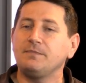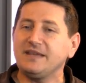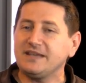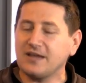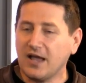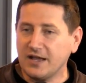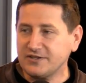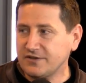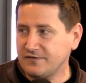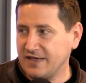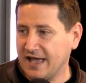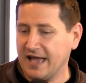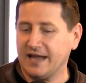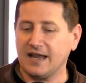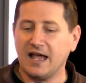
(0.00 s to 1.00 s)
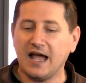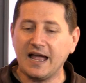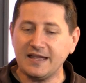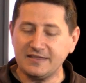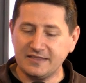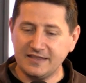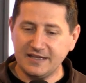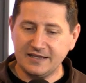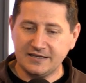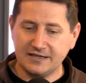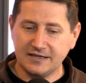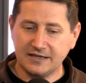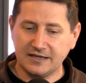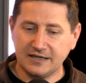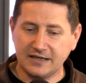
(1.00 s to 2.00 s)
Because of that, I
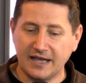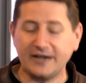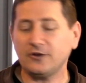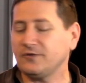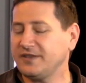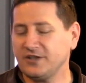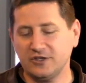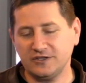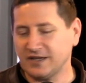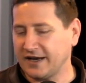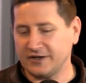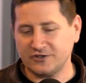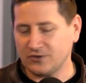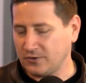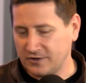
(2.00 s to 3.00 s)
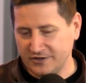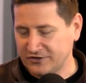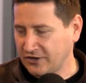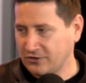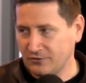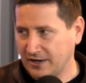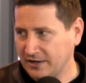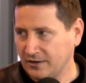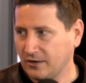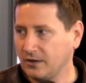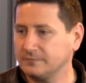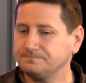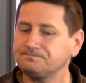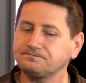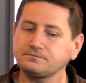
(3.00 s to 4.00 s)
think I don't think Good Dinosaur is a threat at
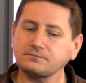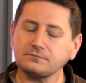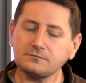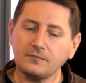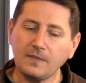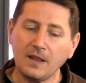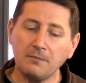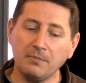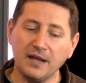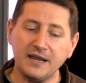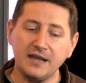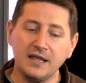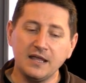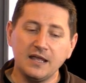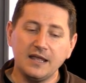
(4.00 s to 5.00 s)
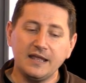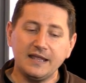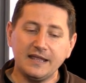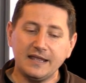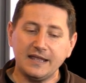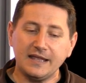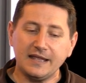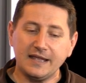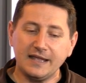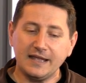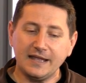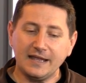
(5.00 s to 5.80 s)
all. But what about the no good